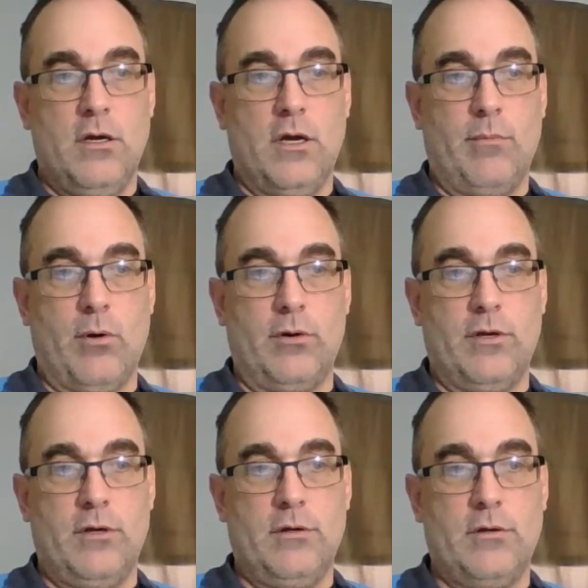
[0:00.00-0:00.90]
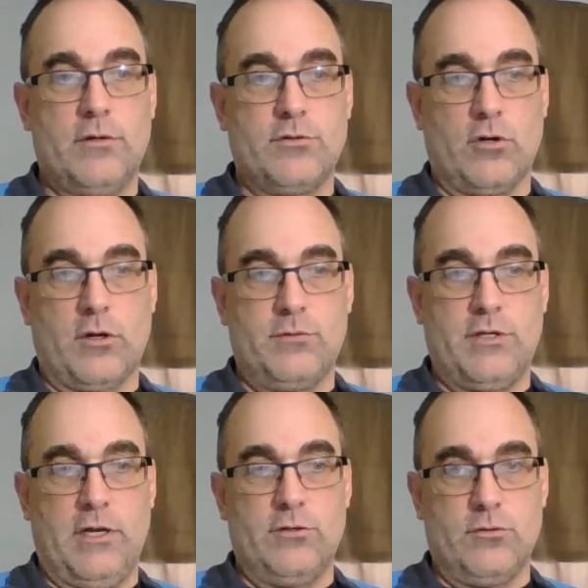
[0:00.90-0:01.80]
about a, a
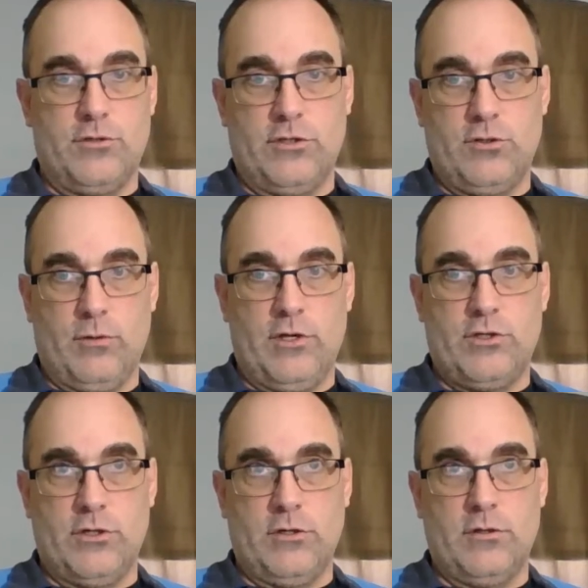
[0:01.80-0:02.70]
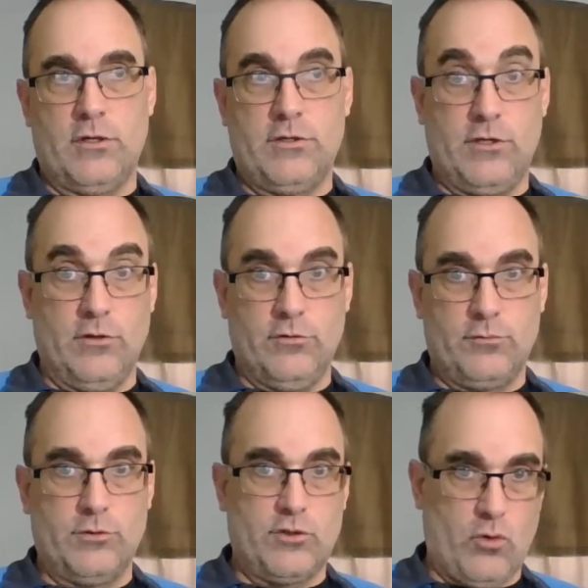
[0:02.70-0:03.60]
circumstance or situation that deals
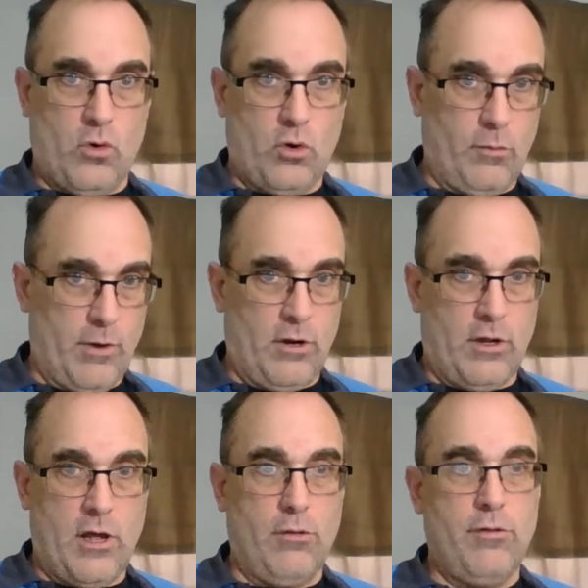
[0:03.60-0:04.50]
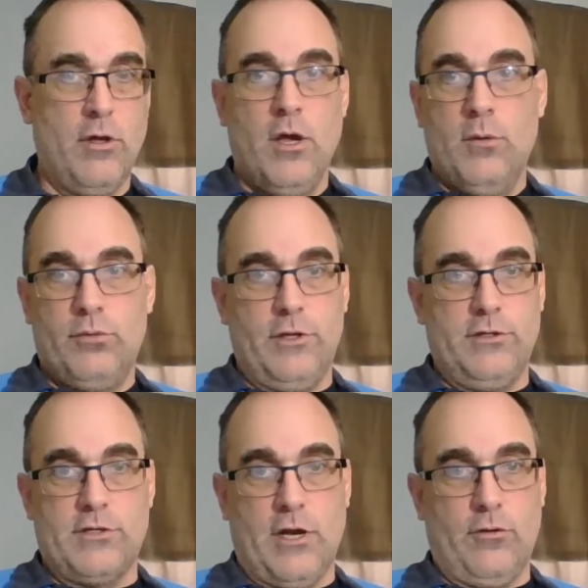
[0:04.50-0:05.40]
with stroke or mental health,
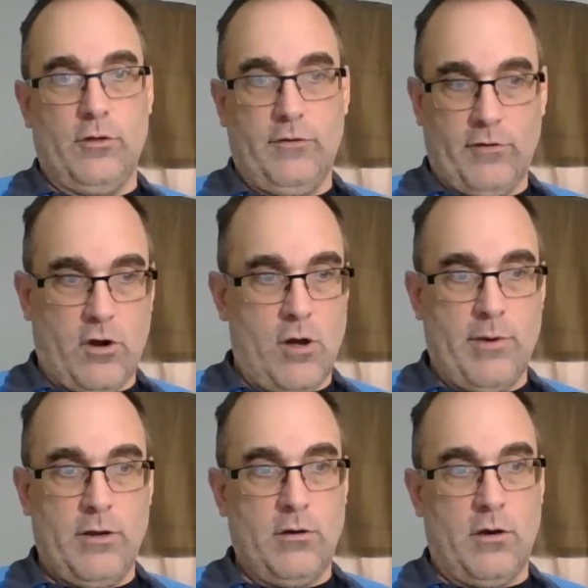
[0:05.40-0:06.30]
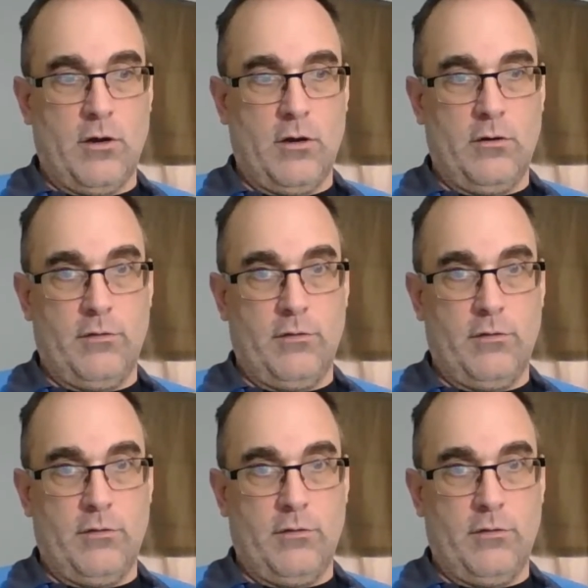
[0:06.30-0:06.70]
please either leave a comment on